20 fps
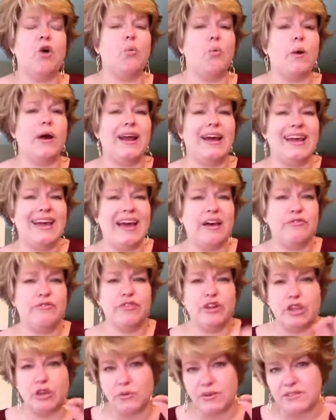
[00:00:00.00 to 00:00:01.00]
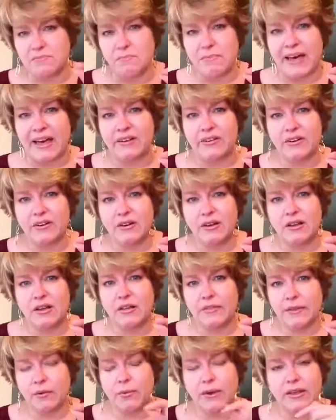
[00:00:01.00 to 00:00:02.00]
What I have for you is better
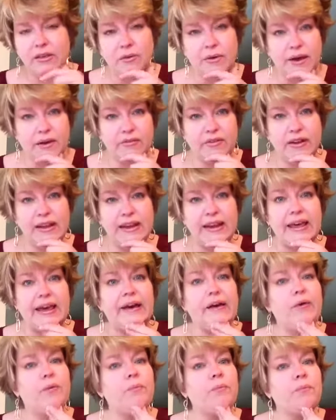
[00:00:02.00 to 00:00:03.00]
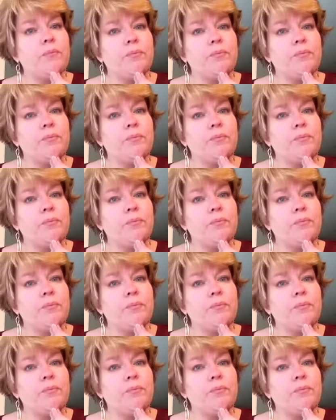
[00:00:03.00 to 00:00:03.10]
than what you have right now.